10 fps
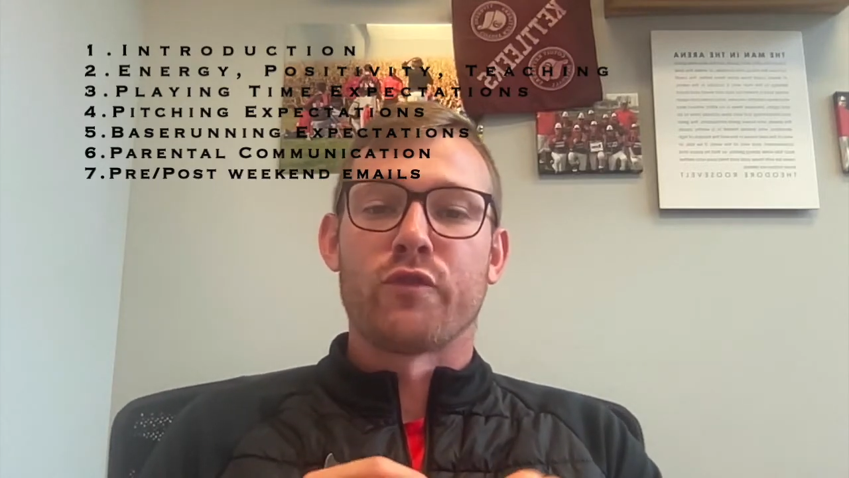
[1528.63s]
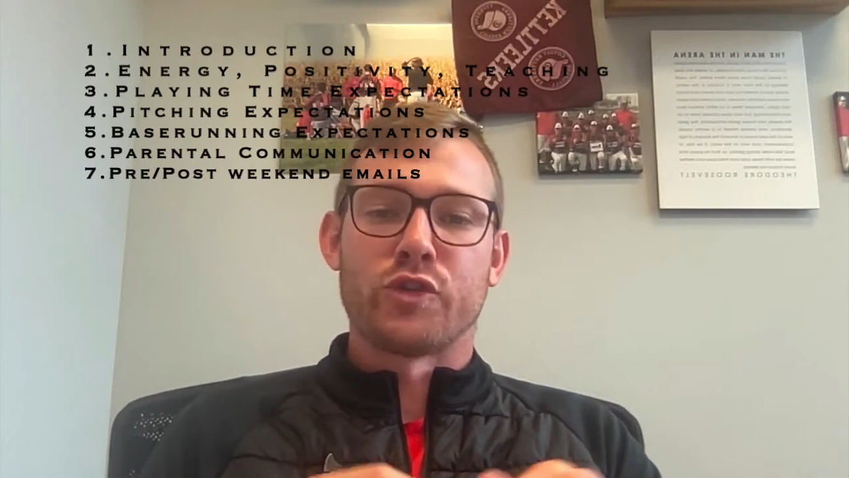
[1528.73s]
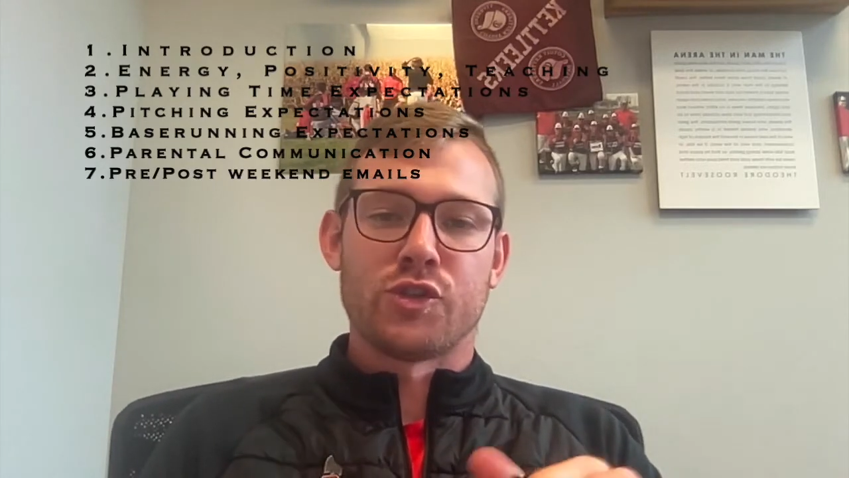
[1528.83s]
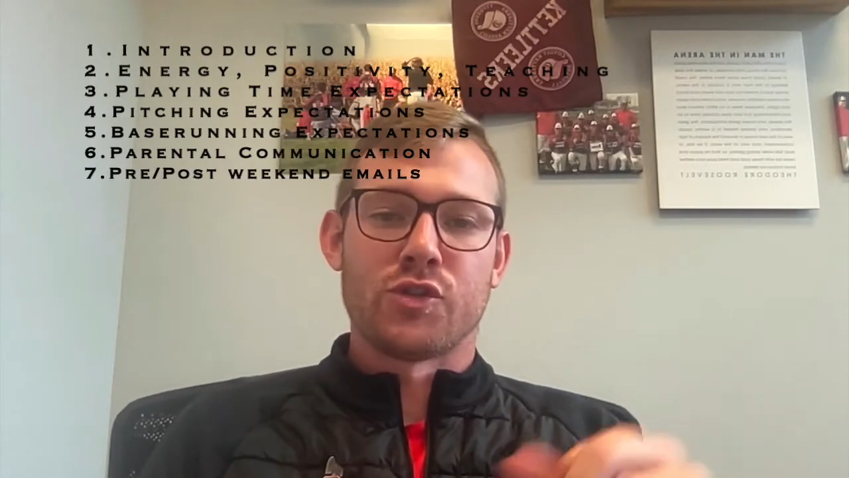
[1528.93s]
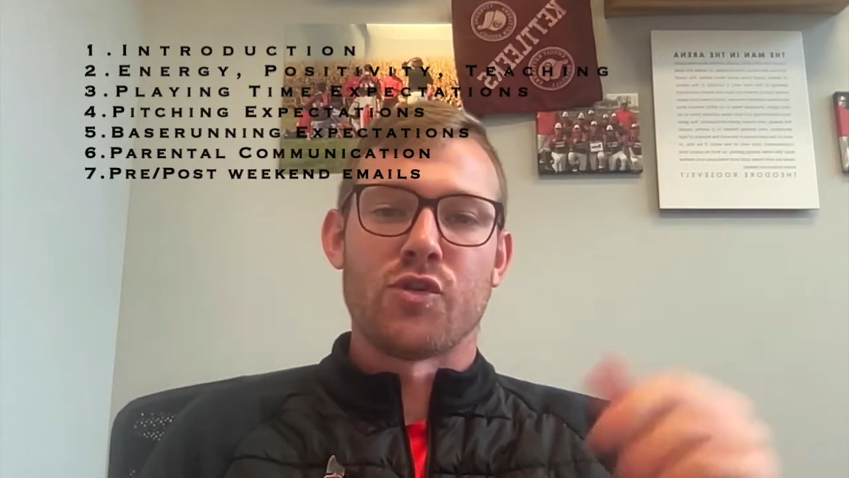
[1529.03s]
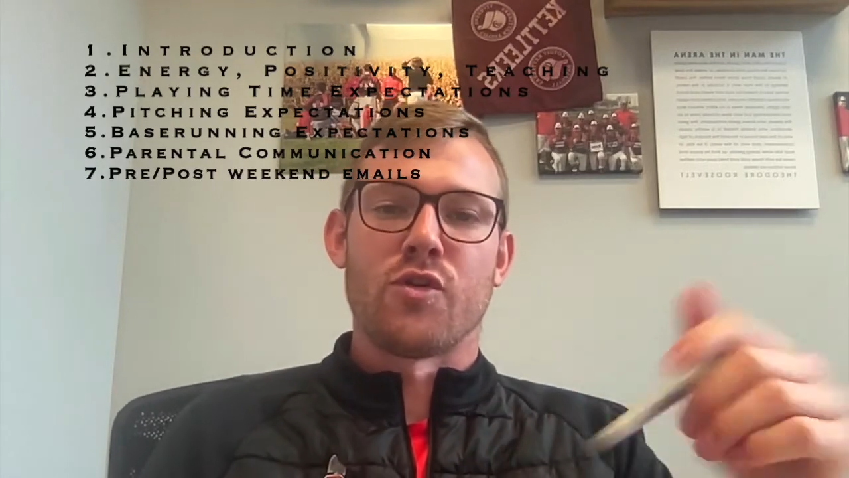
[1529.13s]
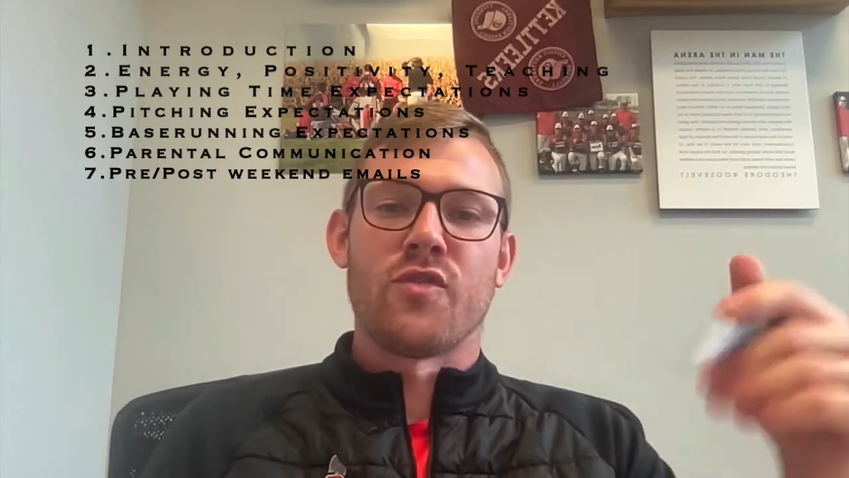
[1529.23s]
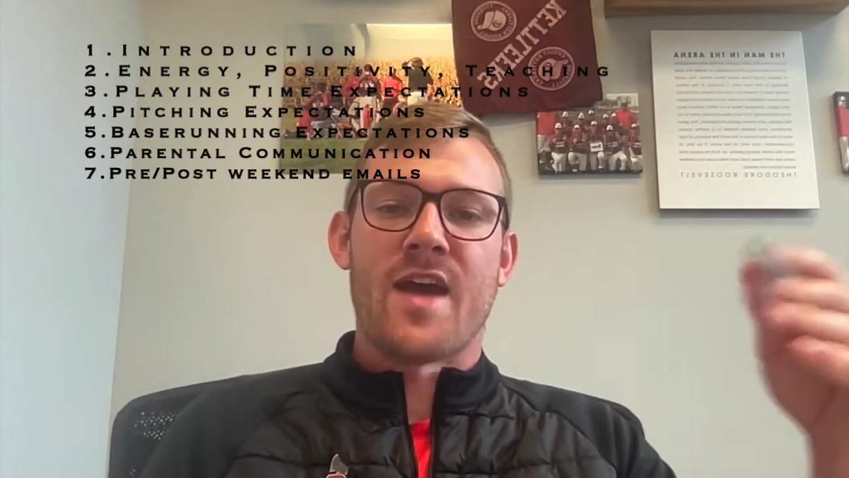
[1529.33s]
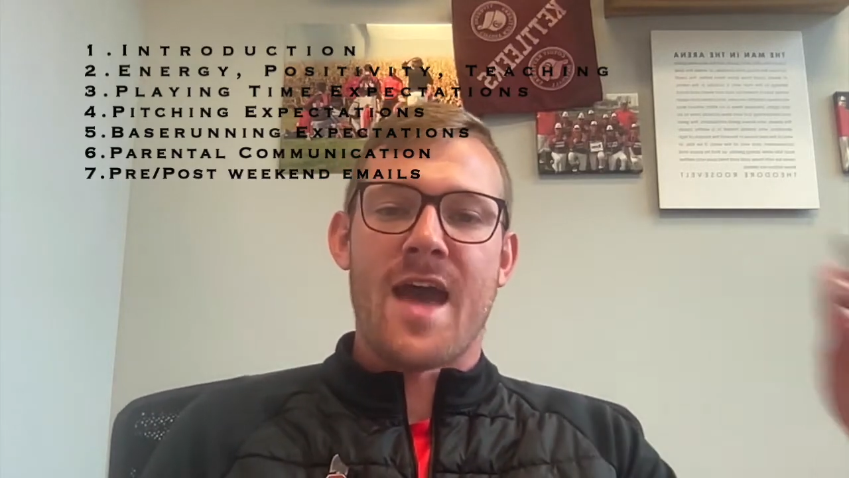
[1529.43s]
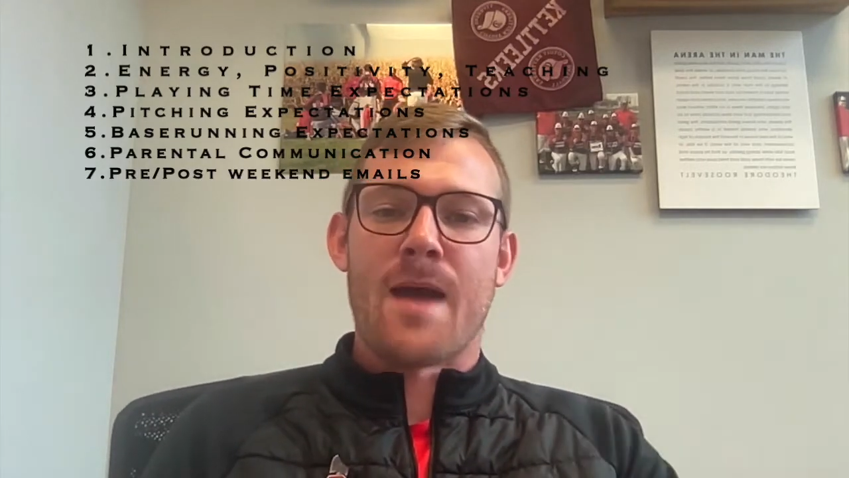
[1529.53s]
sure
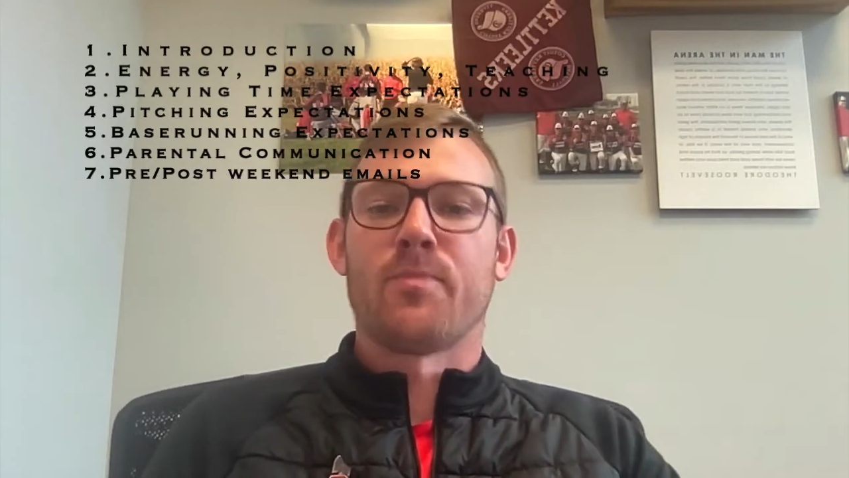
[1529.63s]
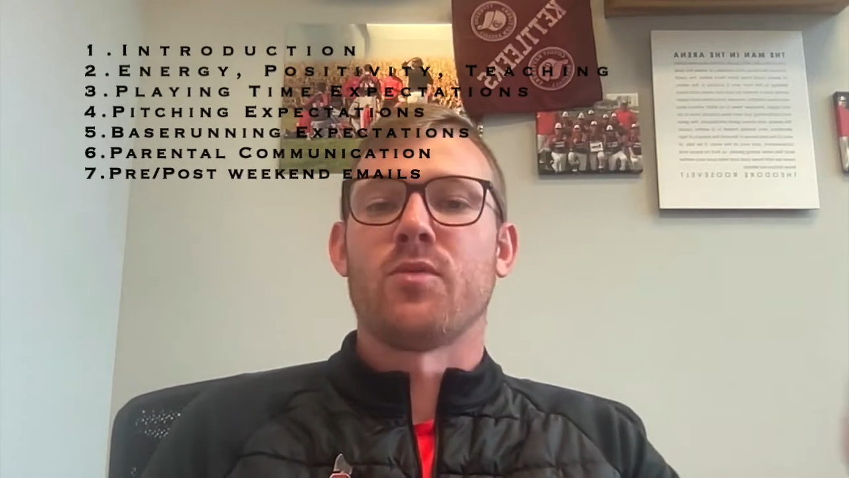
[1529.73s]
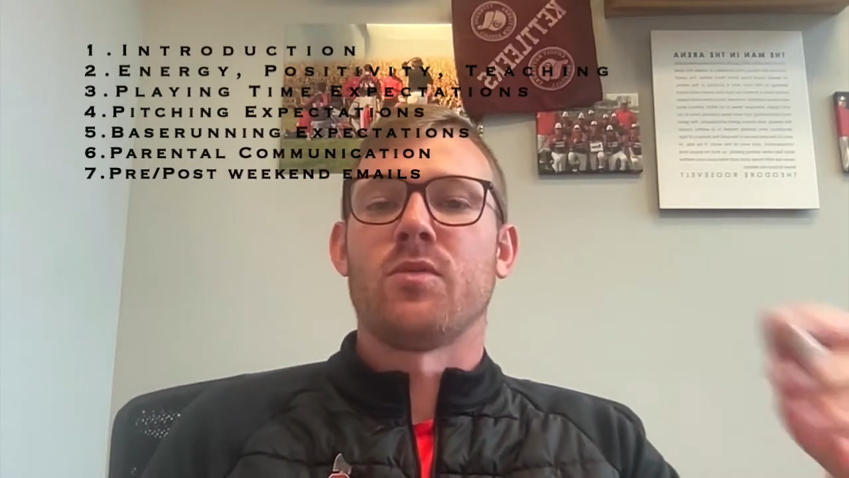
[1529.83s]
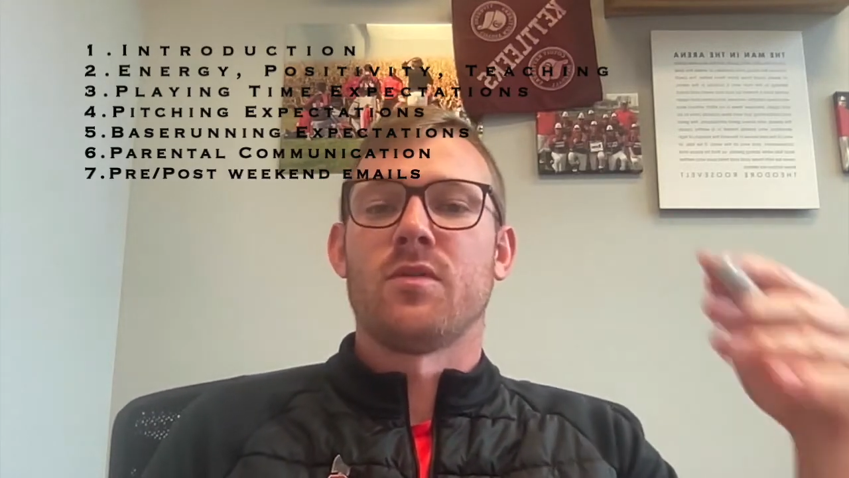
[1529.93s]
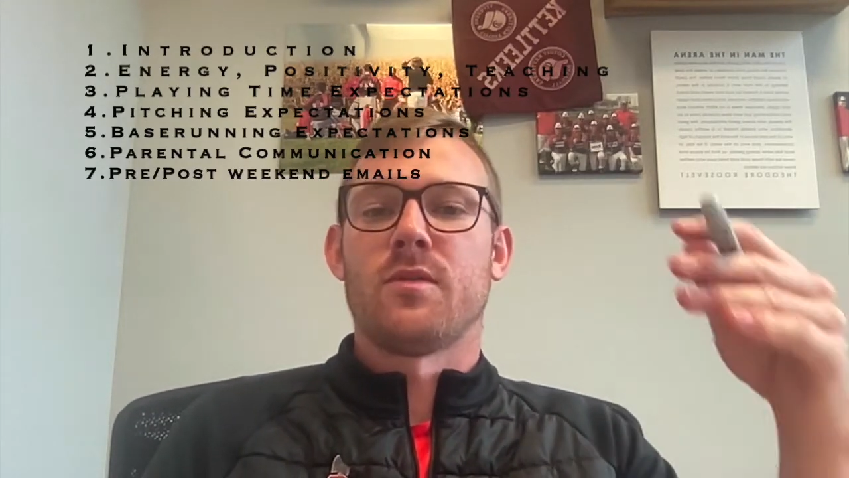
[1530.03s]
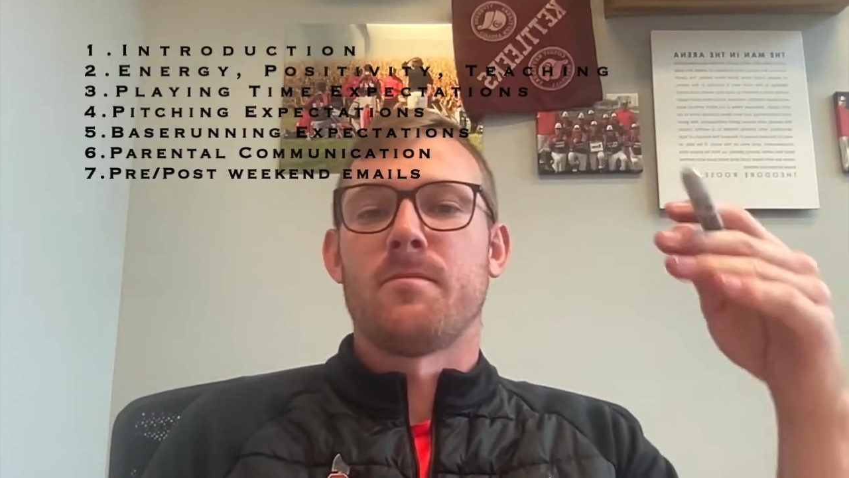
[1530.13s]
the Apple